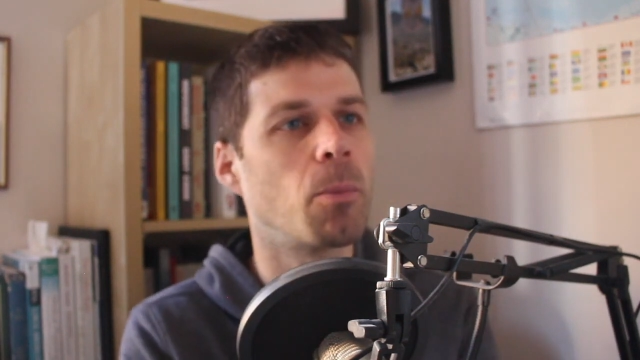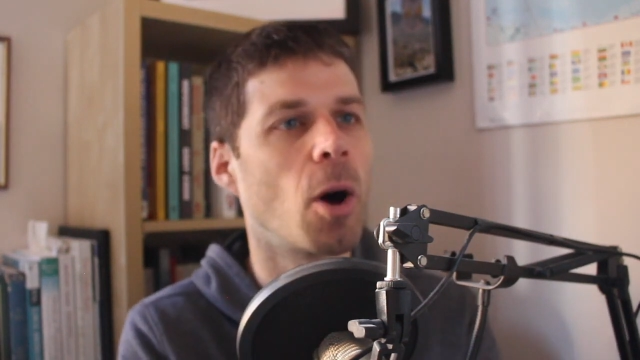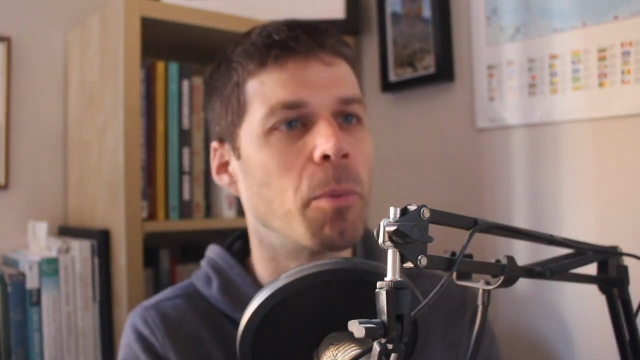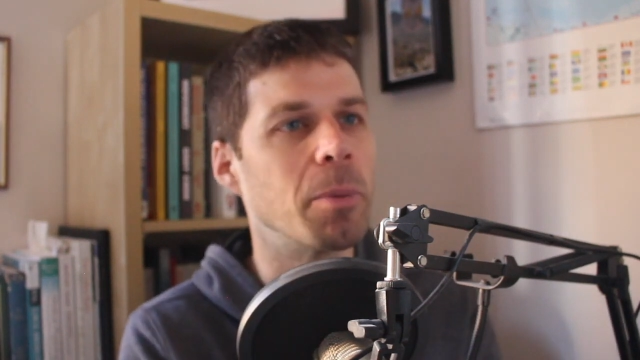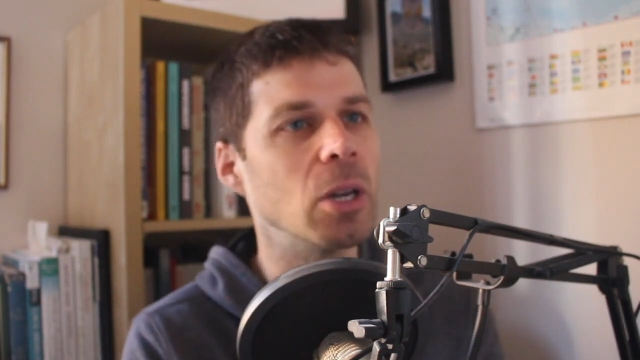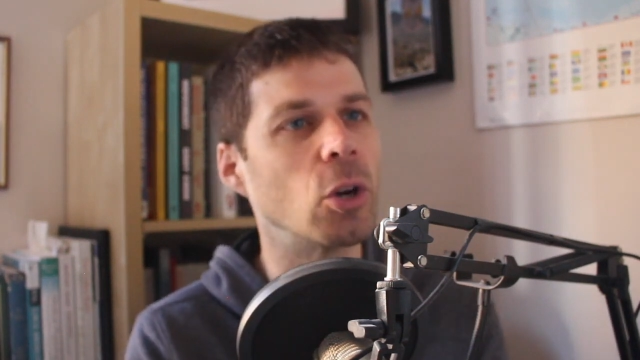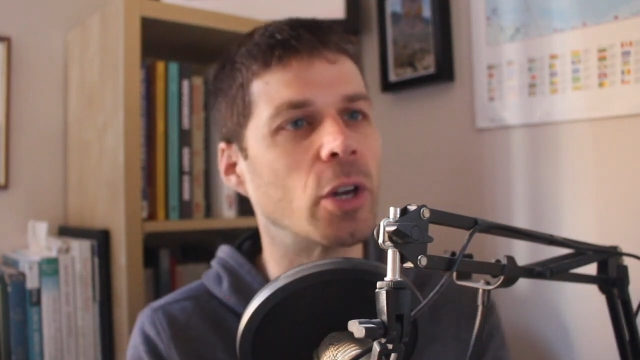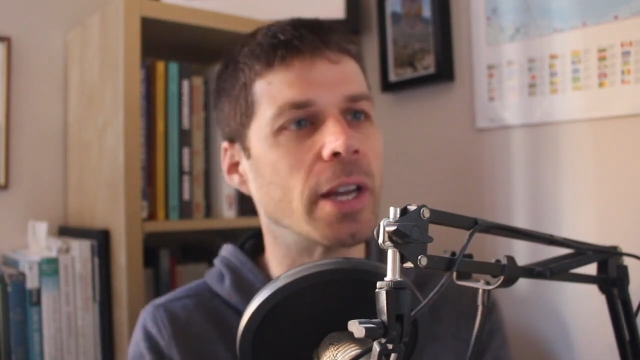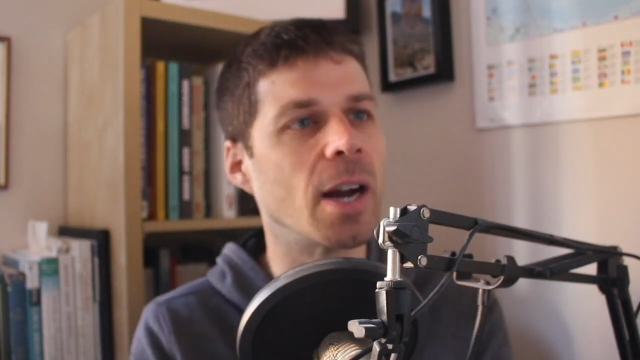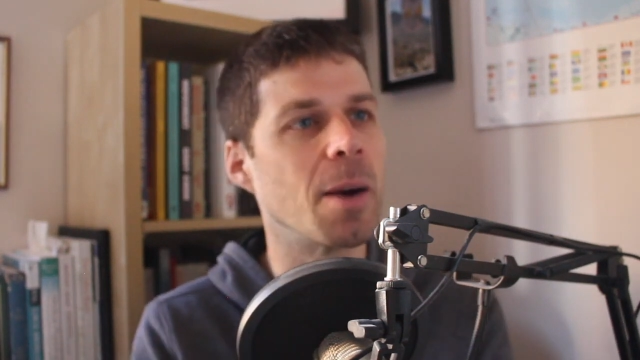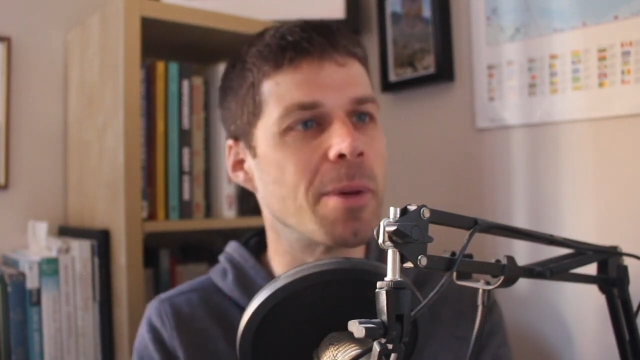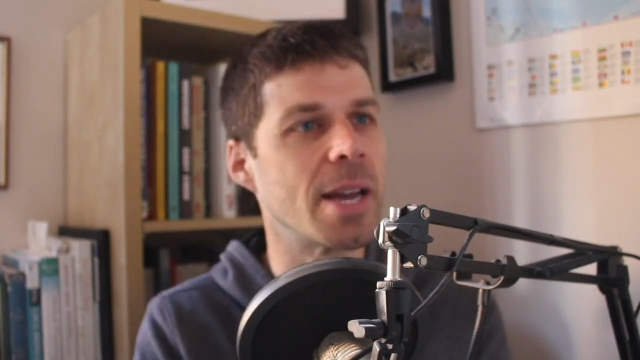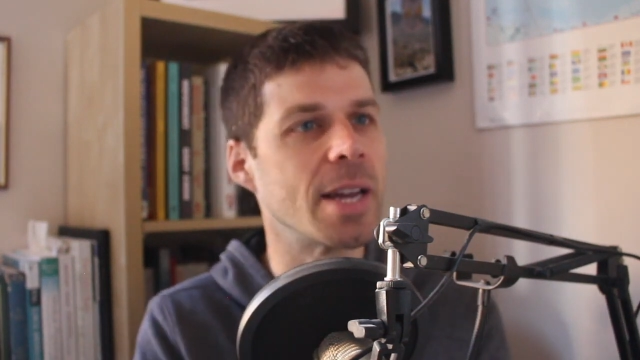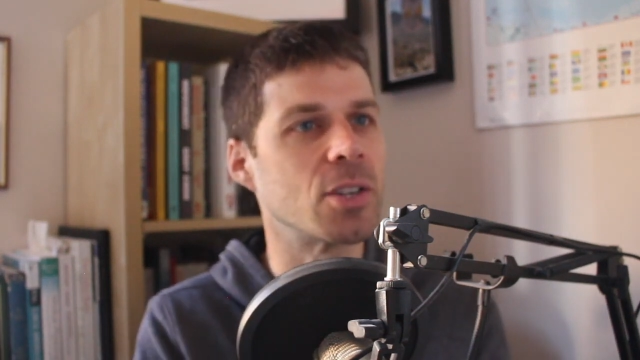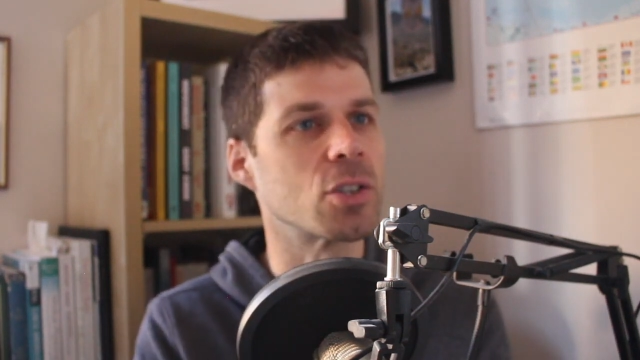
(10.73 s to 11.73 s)
I'll be looking up
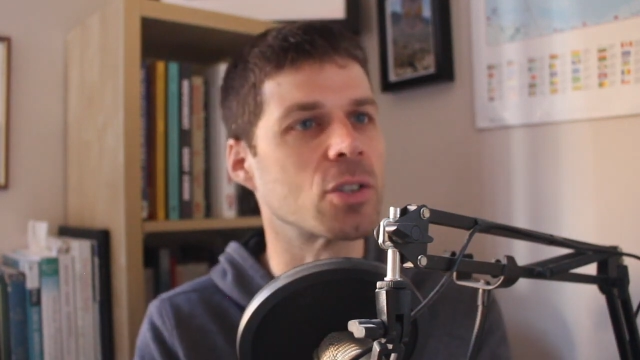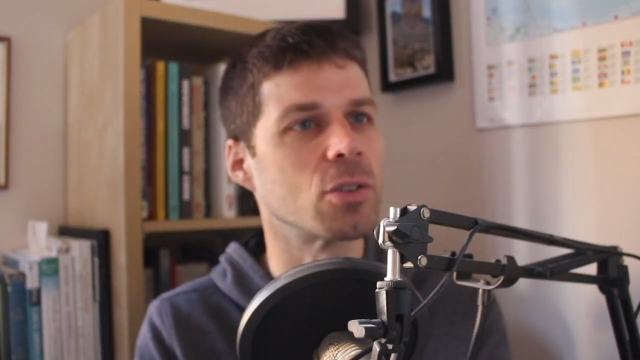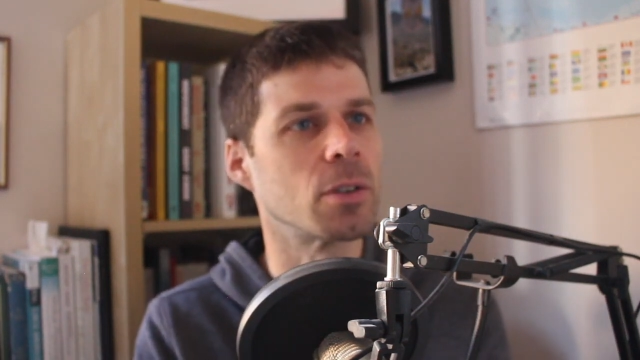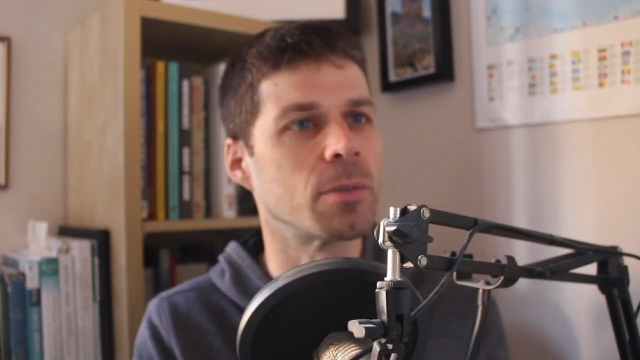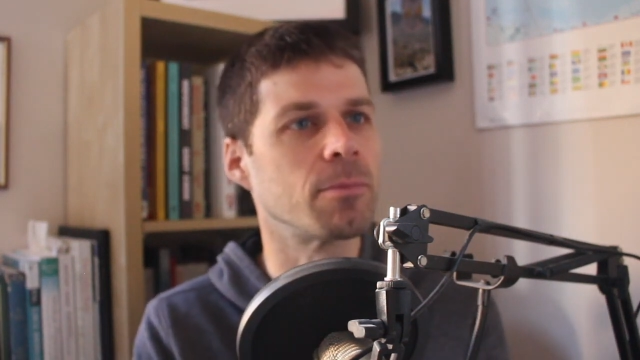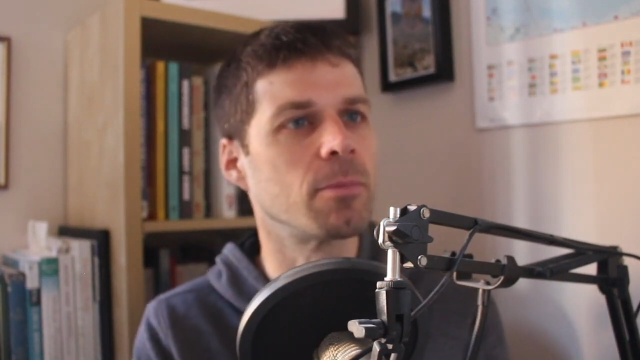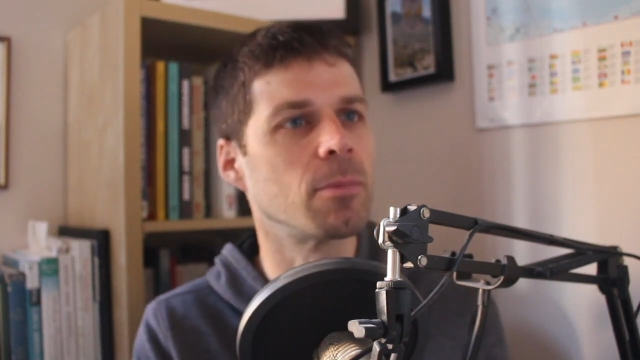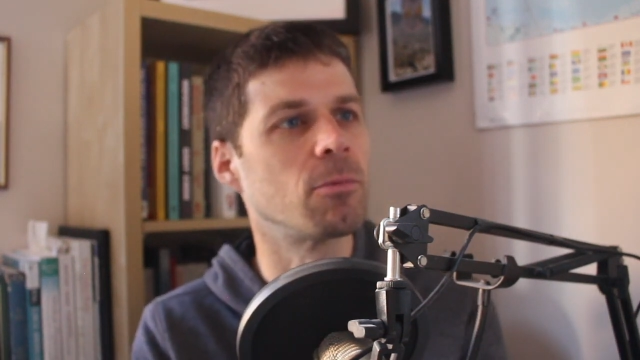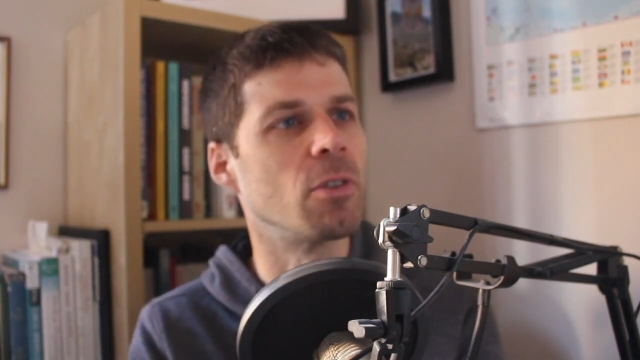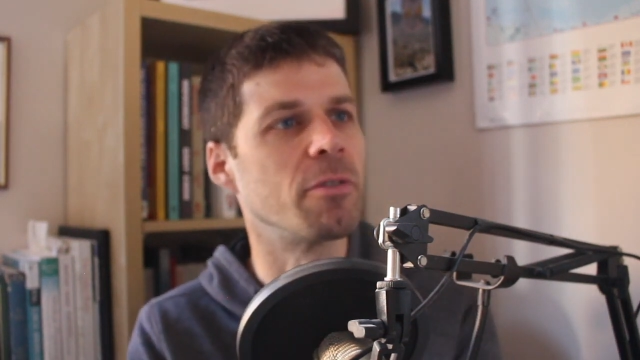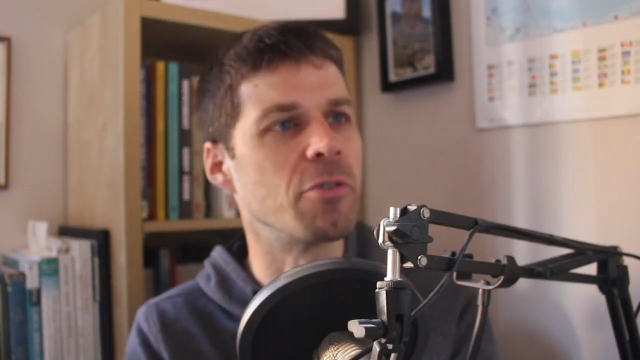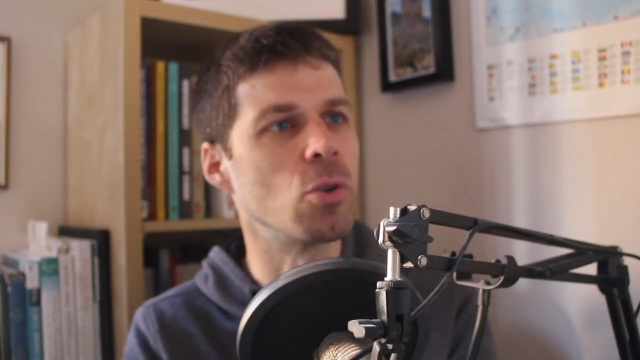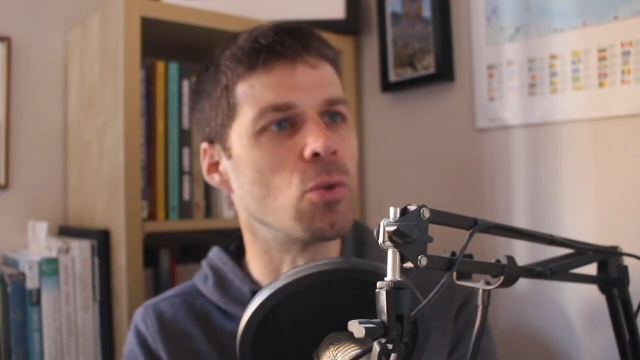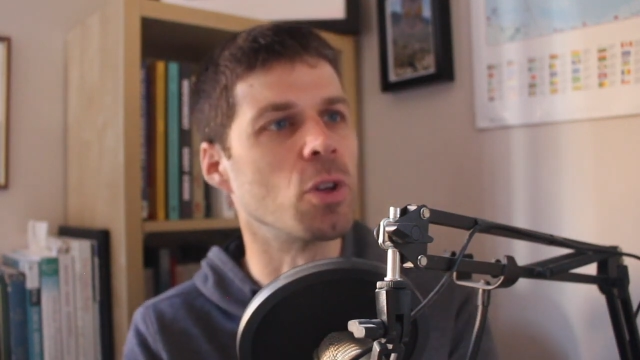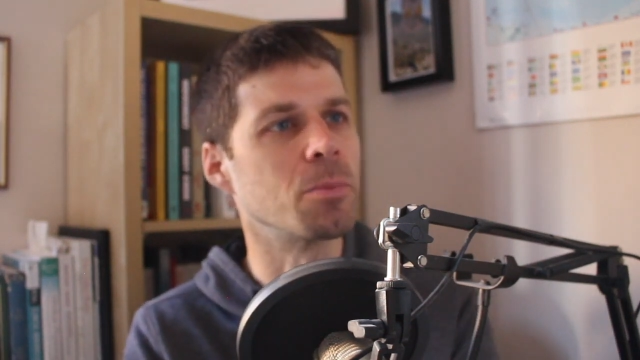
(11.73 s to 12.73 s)
here just to
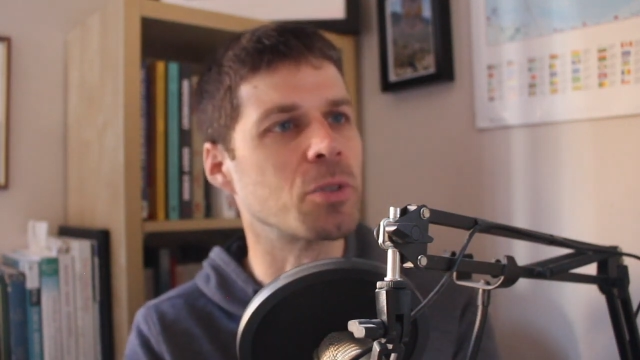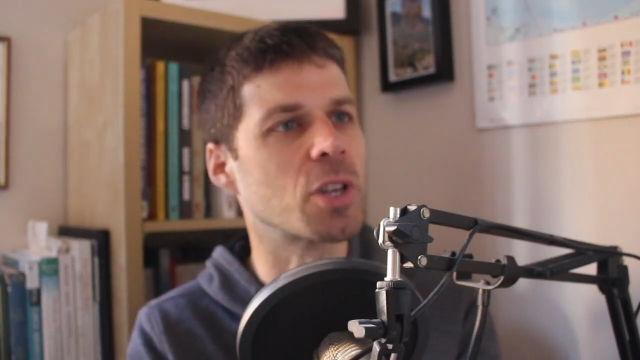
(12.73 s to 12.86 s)
review them.